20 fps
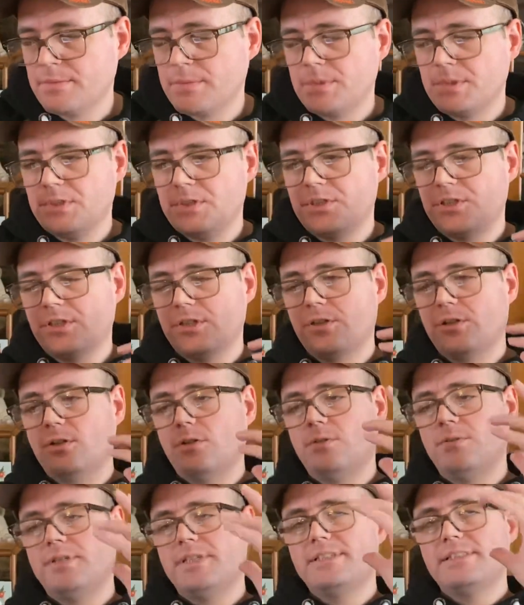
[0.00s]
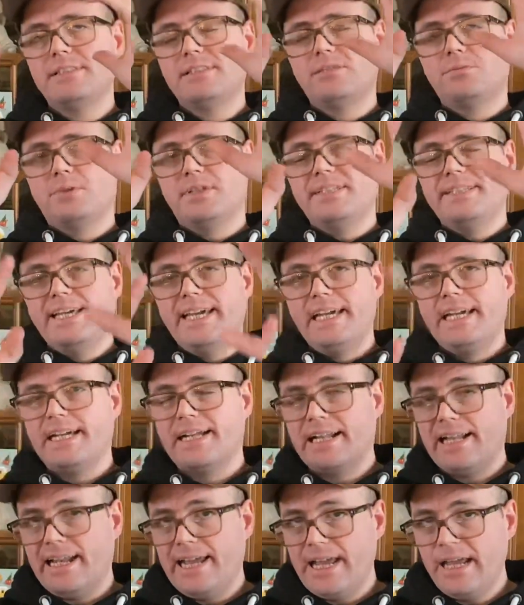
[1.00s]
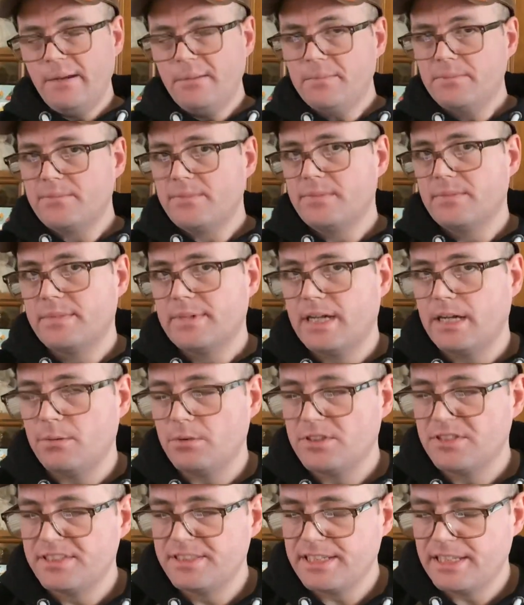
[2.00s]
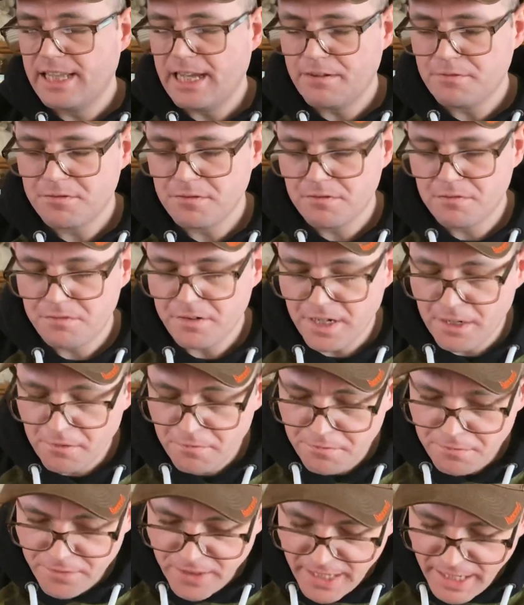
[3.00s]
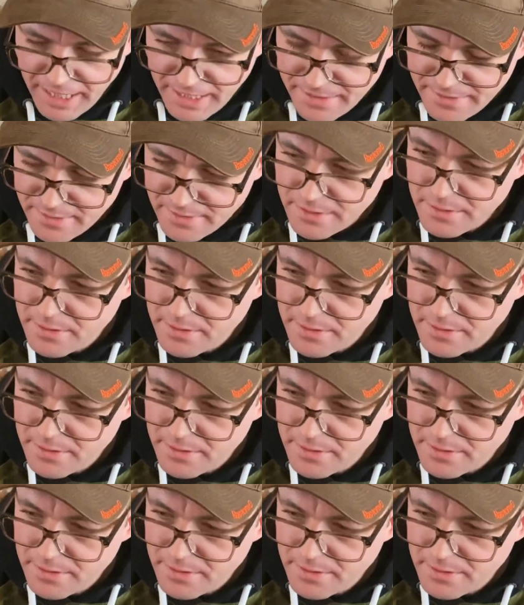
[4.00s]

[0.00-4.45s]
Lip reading: So this is what they claim. I will still have to verify it.